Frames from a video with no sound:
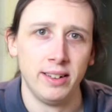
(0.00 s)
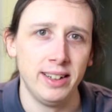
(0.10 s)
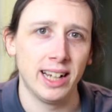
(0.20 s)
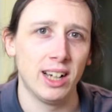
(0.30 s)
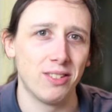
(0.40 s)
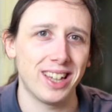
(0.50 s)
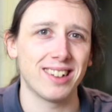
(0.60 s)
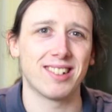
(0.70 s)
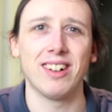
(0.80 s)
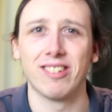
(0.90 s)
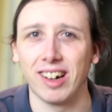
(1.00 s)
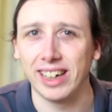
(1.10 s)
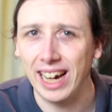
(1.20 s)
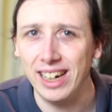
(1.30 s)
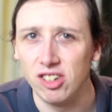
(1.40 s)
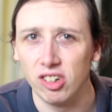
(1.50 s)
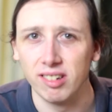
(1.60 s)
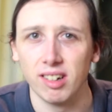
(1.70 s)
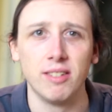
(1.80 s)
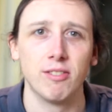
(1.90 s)
Now that sounds like
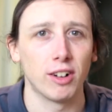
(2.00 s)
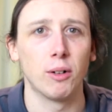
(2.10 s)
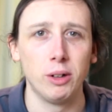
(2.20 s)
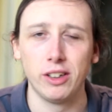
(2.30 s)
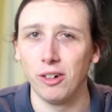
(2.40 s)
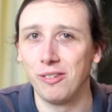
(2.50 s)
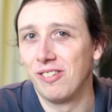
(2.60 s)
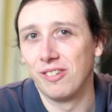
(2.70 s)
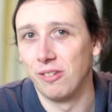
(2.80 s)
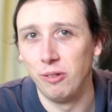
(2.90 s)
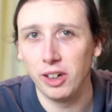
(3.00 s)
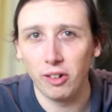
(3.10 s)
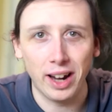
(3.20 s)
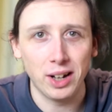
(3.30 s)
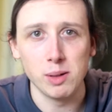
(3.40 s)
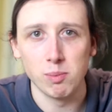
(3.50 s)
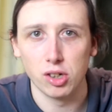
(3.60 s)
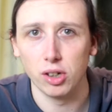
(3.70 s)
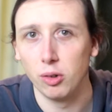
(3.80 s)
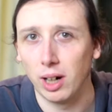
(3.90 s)
ages, and in fact we don't aim
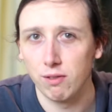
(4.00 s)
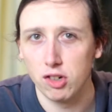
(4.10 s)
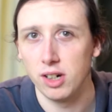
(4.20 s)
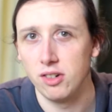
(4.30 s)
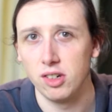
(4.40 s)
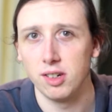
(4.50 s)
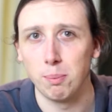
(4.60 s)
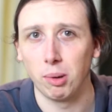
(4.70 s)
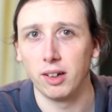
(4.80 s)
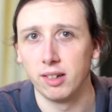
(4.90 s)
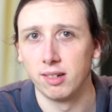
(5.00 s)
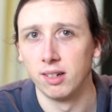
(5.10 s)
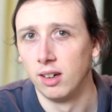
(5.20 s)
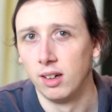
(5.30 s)
to have changes in place